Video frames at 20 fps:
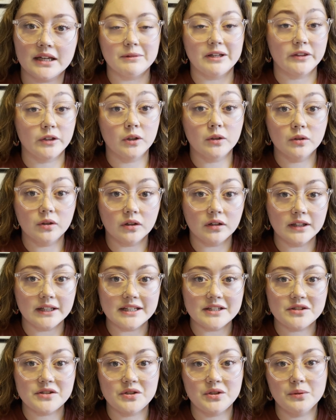My third goal
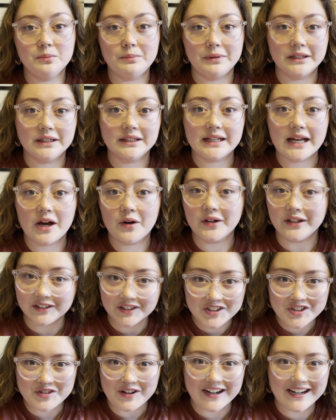is to build out
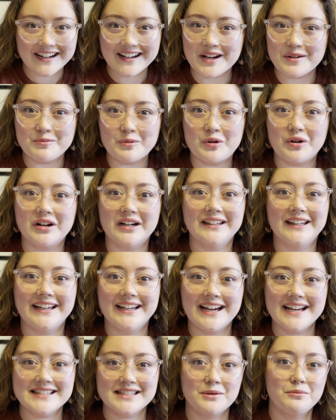Illustrated and More. Like
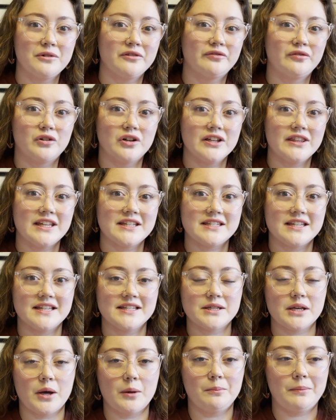I said before, this
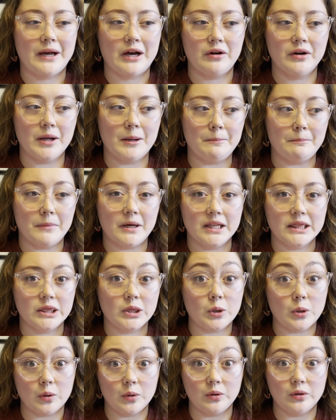is about a month
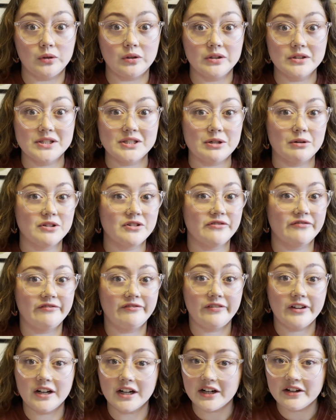old, so it's
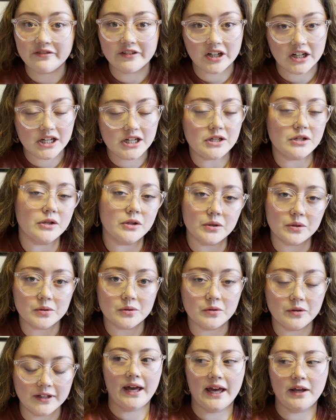very, very
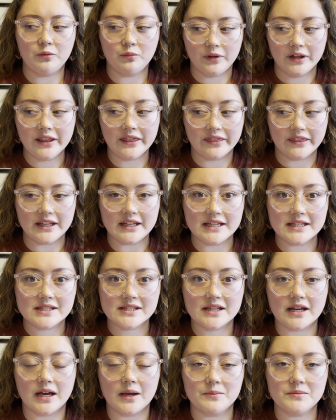new. And with this
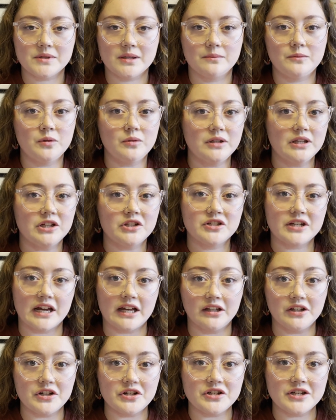comes some unique
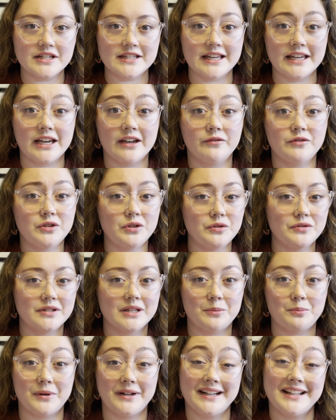challenges. I have 2
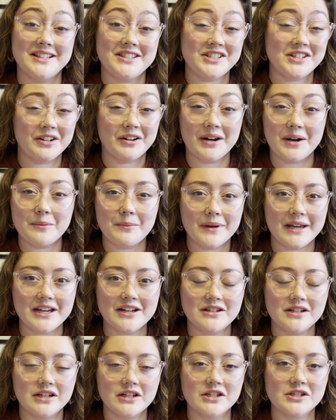separate Instagram
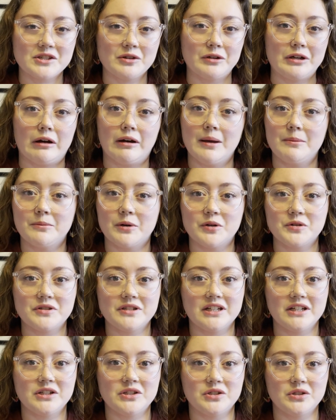pages, so now I'm
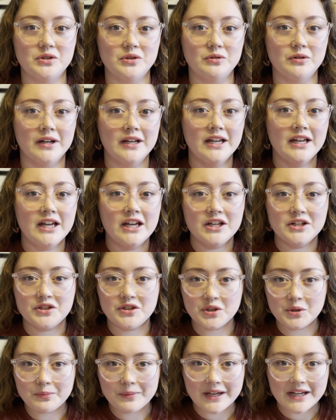posting to
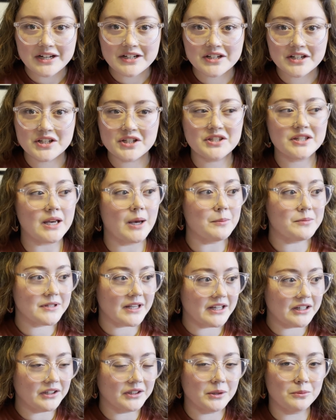2 pages,
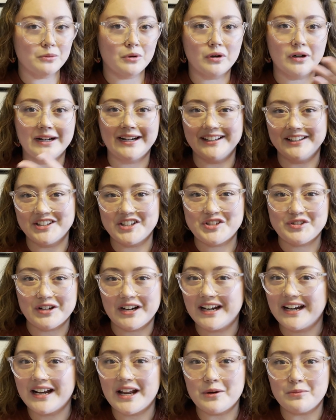Upcycled and More,
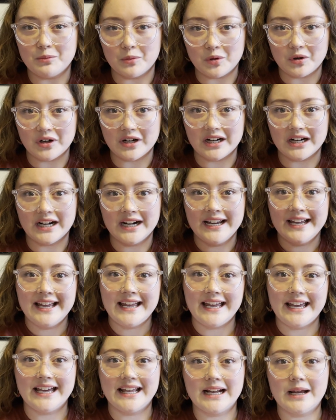Illustrated and More,
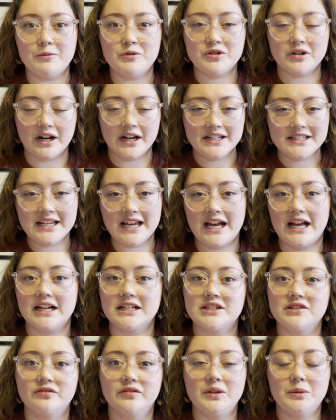and I'm trying to
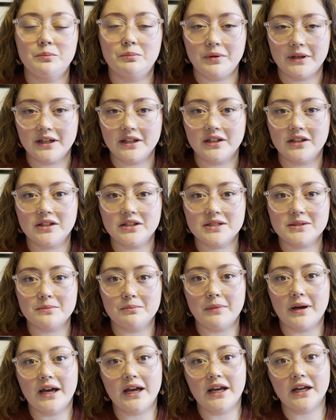actively build
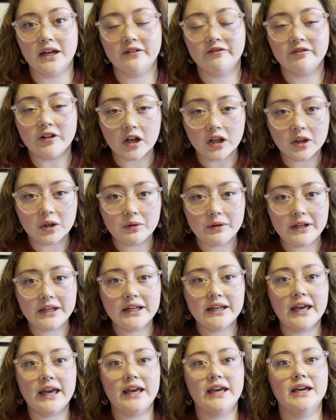my
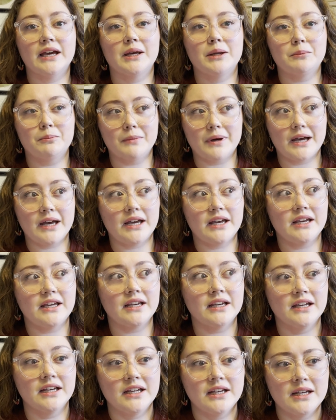following and
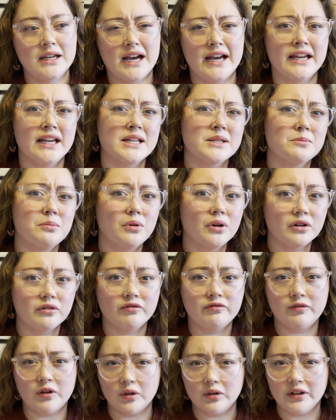my, I guess,
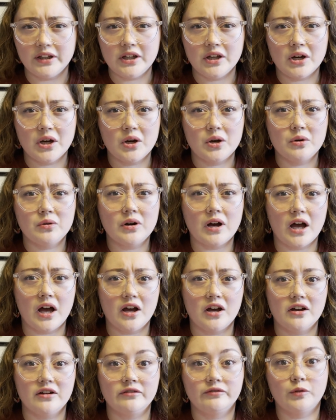portfolio
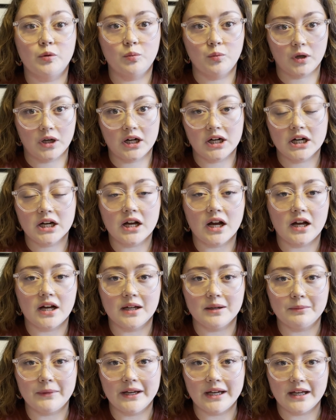of work
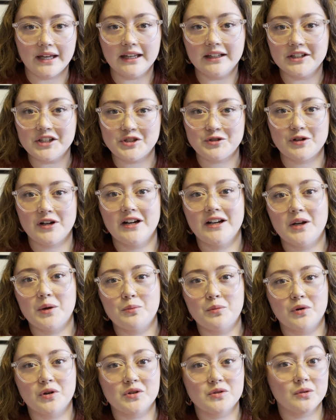on my Illustrated and
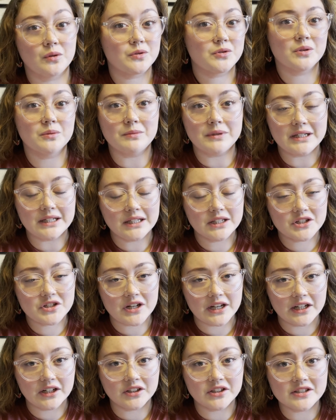More social media
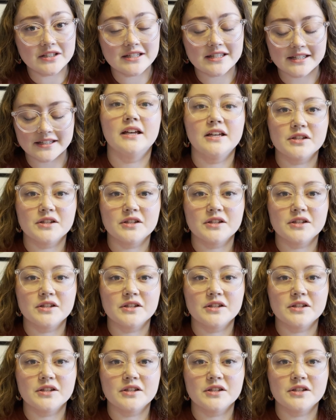channels.